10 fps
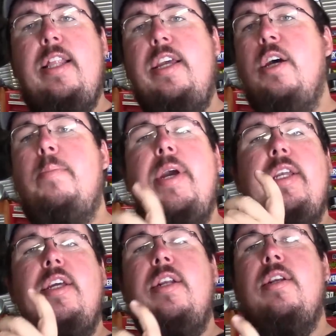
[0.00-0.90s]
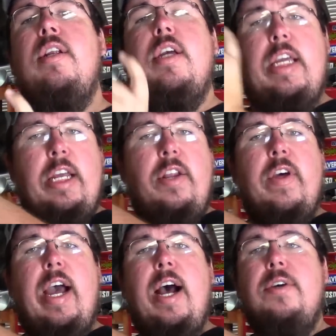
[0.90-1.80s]
the pinion into
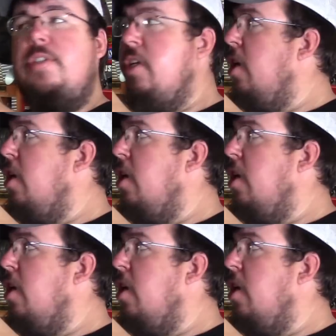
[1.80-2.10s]
the housing,